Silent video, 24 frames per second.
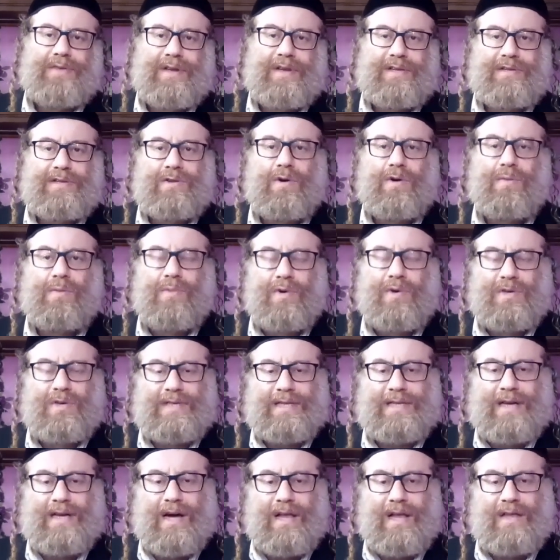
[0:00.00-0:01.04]
there's no more
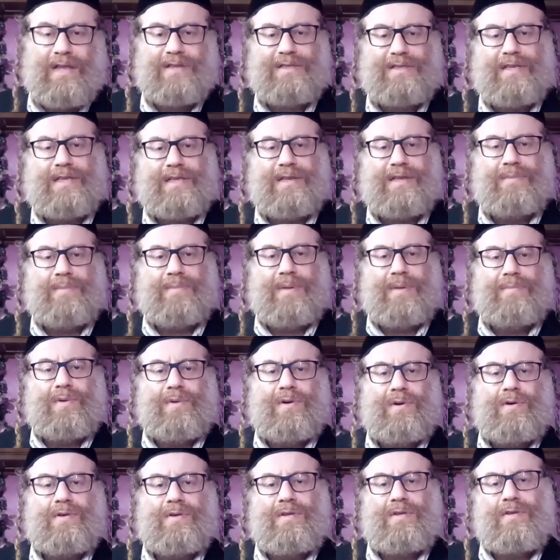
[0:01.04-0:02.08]
scholars that remember
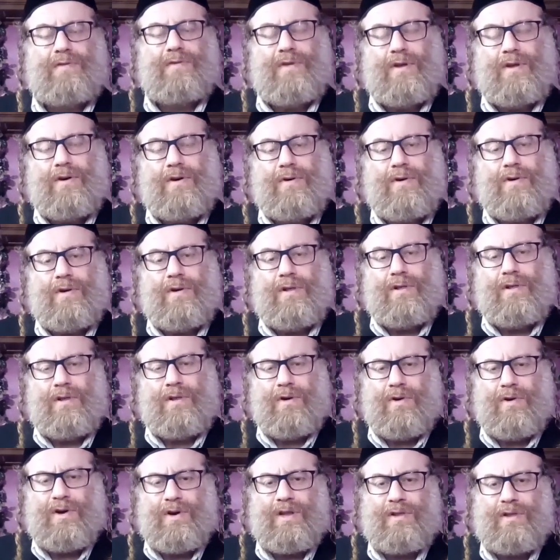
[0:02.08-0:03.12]
all
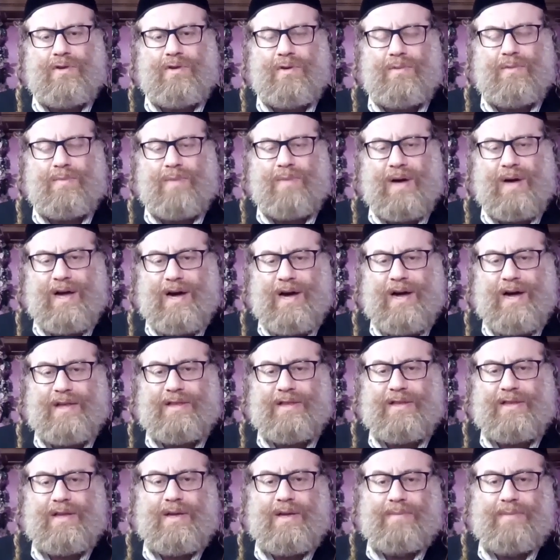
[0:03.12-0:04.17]
oral, oral law by
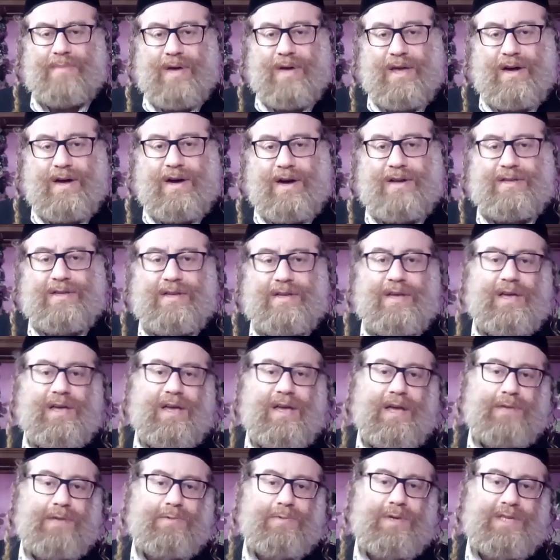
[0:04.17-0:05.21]
heart, by heart.
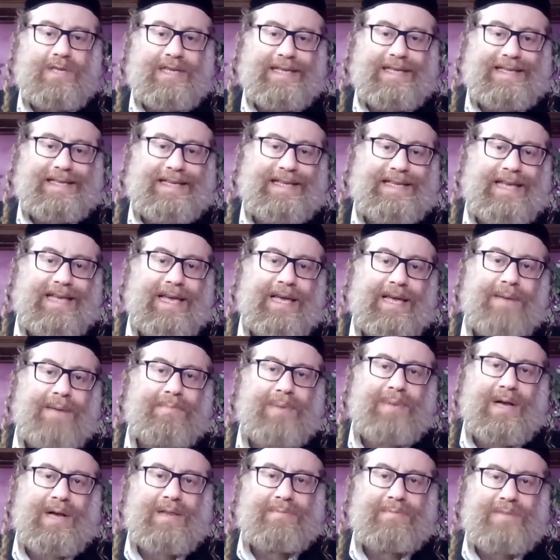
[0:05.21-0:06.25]
And what he did, he
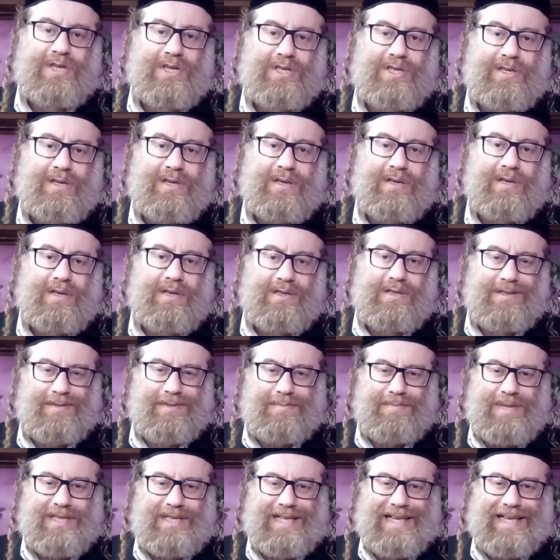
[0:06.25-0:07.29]
compiled Mishnah. So
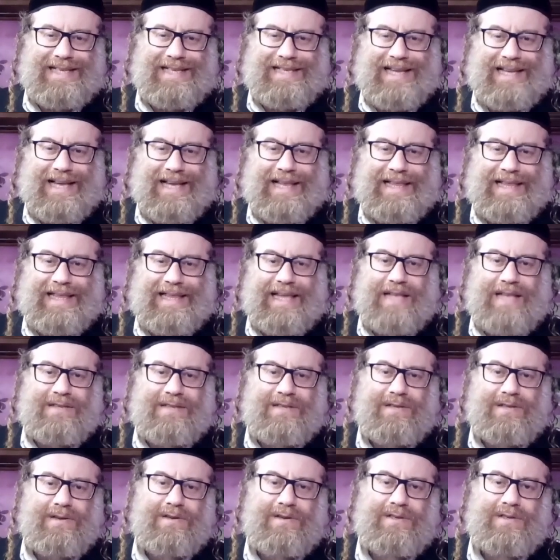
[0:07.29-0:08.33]
Mishnah is
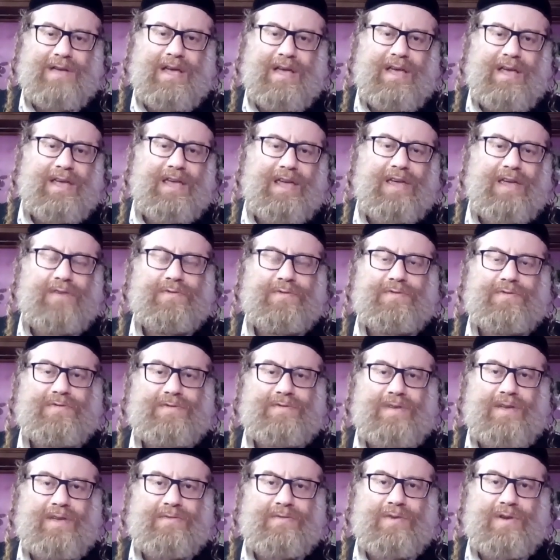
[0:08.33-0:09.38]
condensed laws. If,
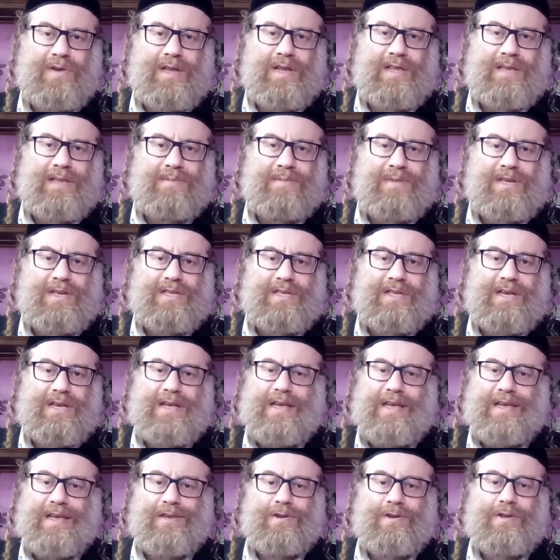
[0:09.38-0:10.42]
if you read the
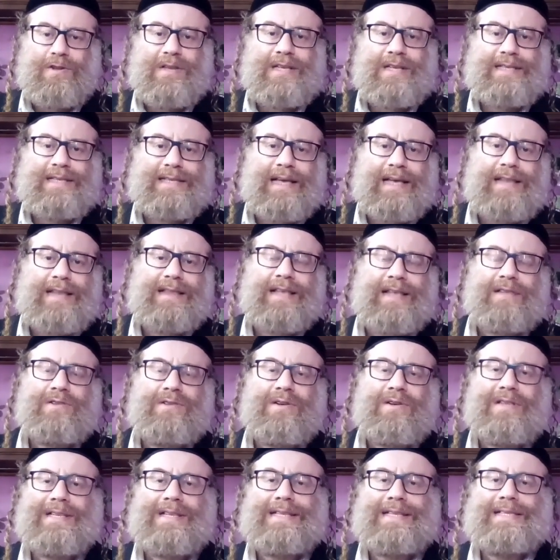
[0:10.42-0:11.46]
Mishnah, you understand that
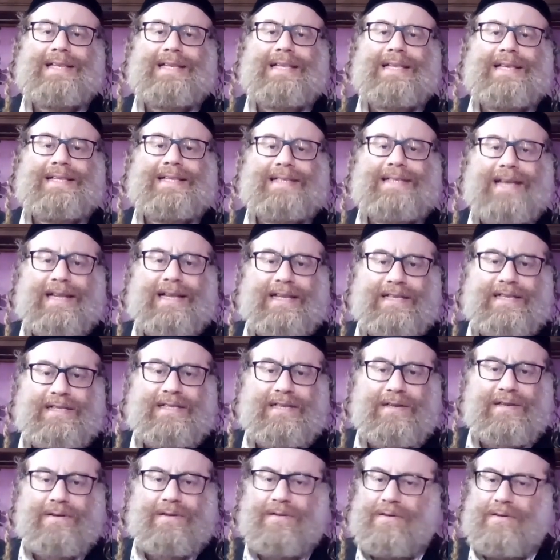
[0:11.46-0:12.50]
you understand exactly
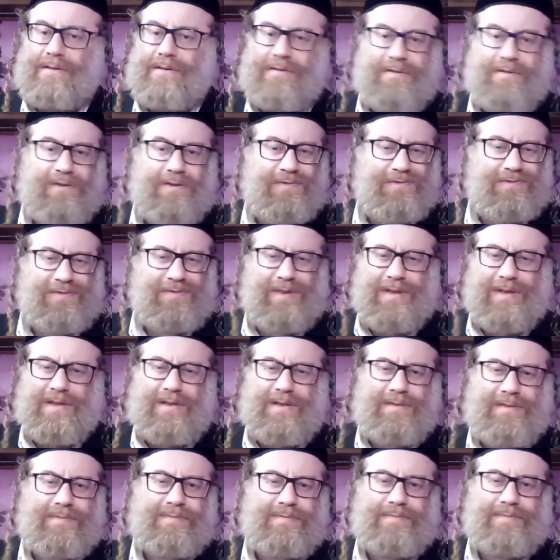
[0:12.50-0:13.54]
zero. You
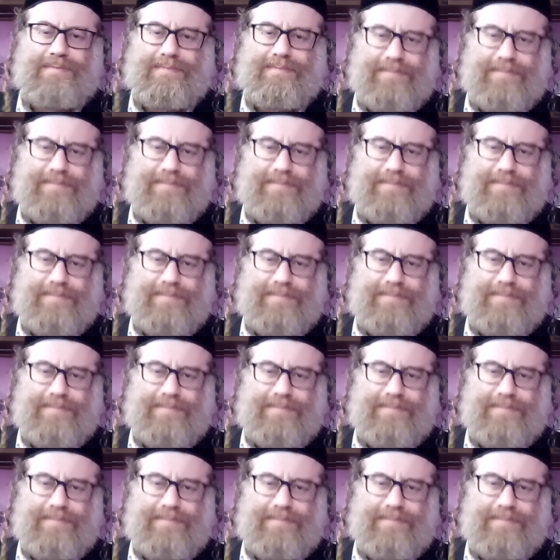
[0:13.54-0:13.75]
feel